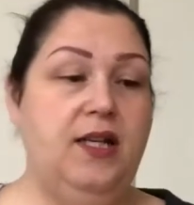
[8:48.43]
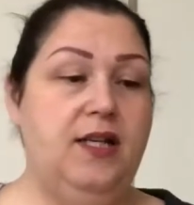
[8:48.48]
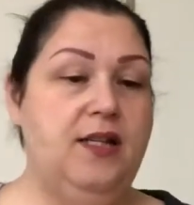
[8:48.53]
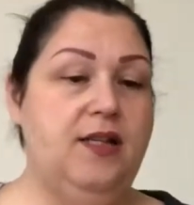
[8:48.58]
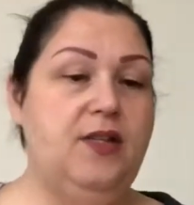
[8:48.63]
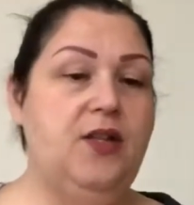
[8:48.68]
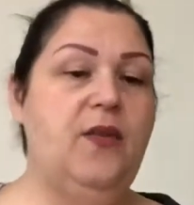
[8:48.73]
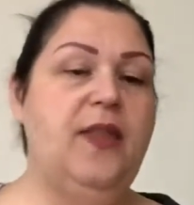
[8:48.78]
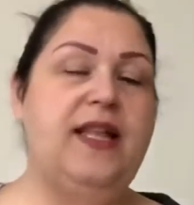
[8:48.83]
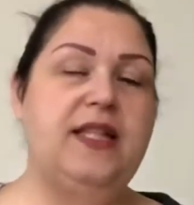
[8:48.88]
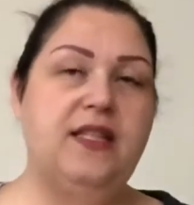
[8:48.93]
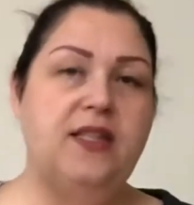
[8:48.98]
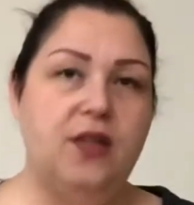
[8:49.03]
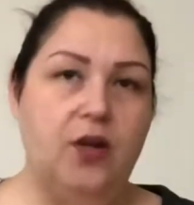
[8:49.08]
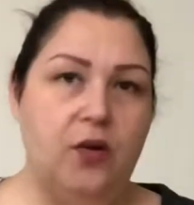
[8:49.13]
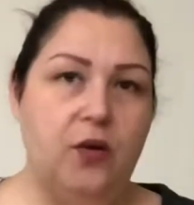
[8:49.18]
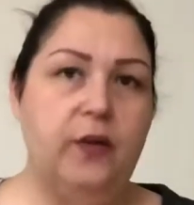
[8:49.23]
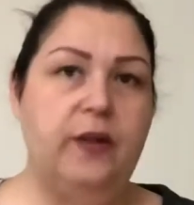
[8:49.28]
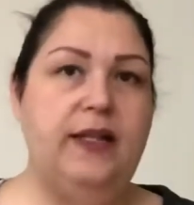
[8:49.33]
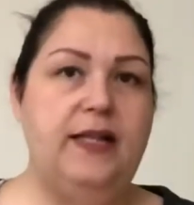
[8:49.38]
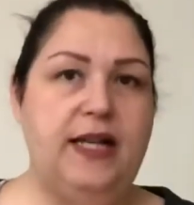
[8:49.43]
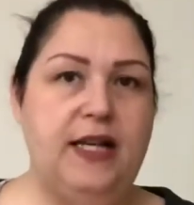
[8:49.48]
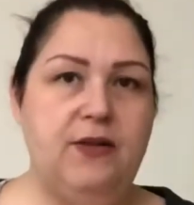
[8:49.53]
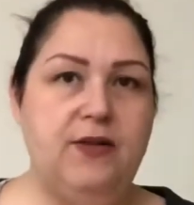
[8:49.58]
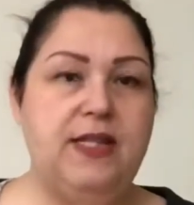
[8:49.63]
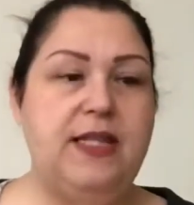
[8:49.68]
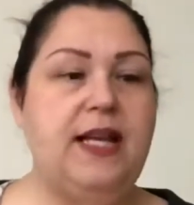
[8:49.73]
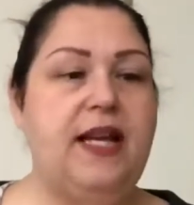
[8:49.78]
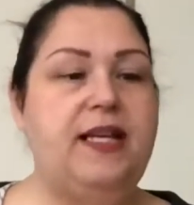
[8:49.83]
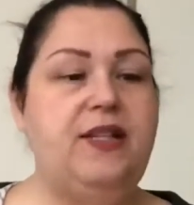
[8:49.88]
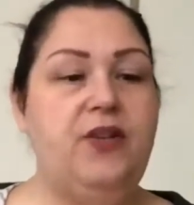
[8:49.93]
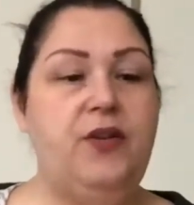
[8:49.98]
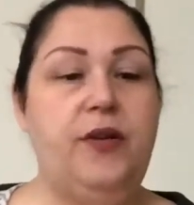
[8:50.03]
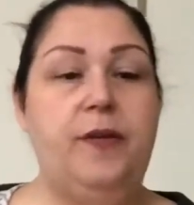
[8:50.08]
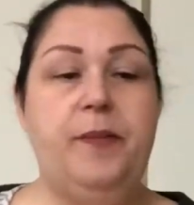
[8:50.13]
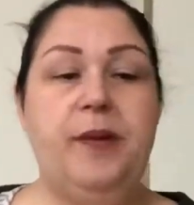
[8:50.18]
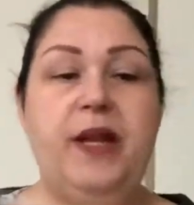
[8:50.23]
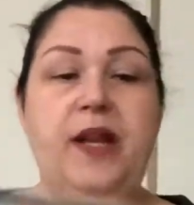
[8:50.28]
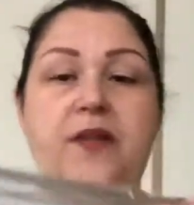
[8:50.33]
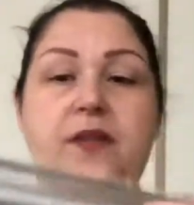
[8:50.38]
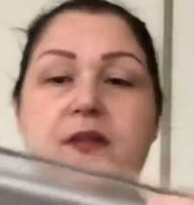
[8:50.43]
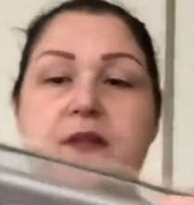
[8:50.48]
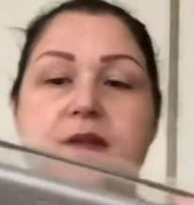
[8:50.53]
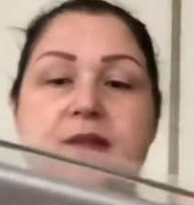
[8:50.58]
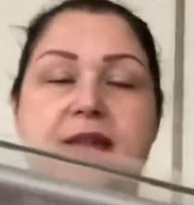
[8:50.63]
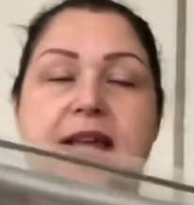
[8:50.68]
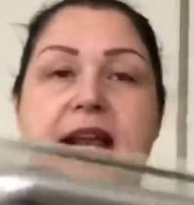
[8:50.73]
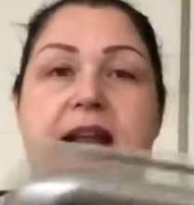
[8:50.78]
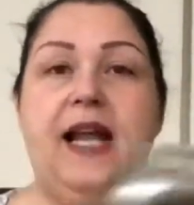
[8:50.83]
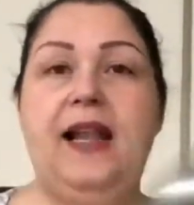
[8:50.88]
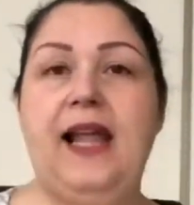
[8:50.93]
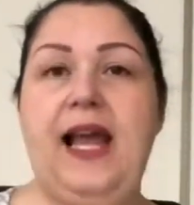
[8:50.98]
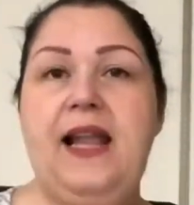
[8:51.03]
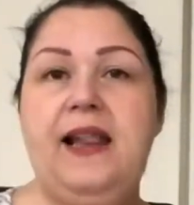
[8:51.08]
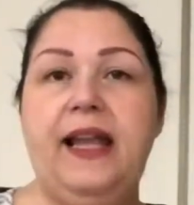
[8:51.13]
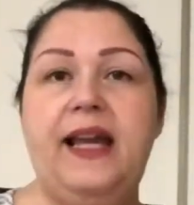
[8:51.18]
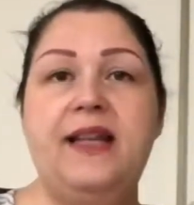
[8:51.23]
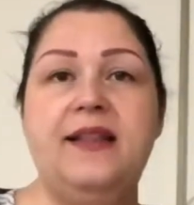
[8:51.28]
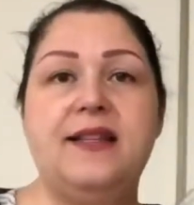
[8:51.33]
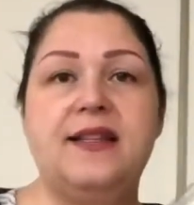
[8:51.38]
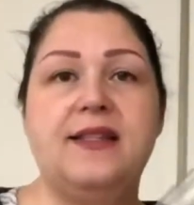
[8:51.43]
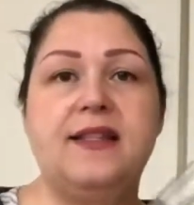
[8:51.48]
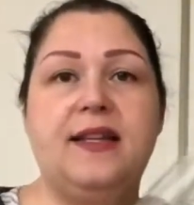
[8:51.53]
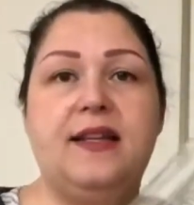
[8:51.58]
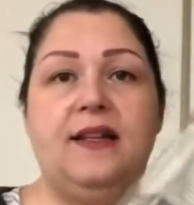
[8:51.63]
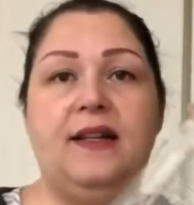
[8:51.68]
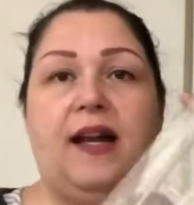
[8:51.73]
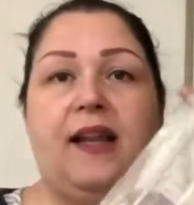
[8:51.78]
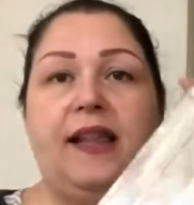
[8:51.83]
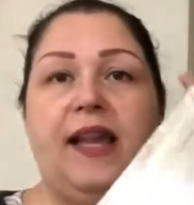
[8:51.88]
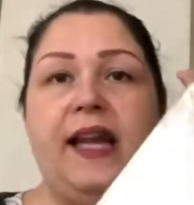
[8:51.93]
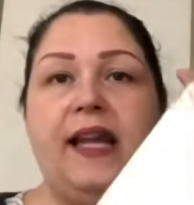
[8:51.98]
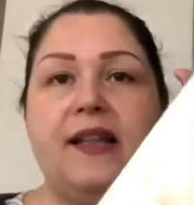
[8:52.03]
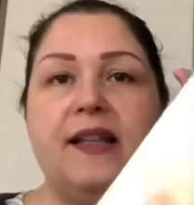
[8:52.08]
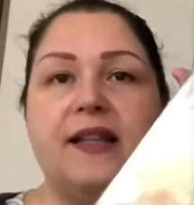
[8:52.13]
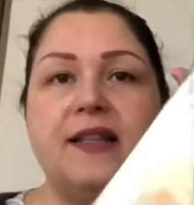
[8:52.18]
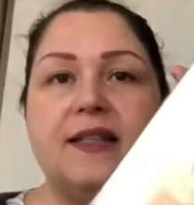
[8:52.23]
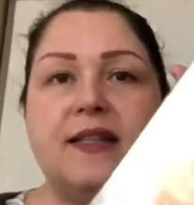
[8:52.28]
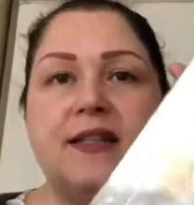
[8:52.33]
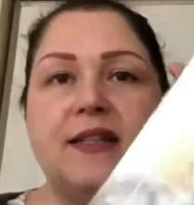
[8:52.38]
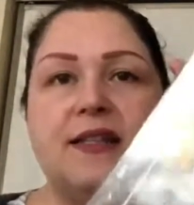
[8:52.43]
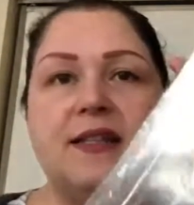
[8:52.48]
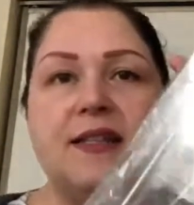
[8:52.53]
So that's the only downside to it. But other than that, I like this. I like this.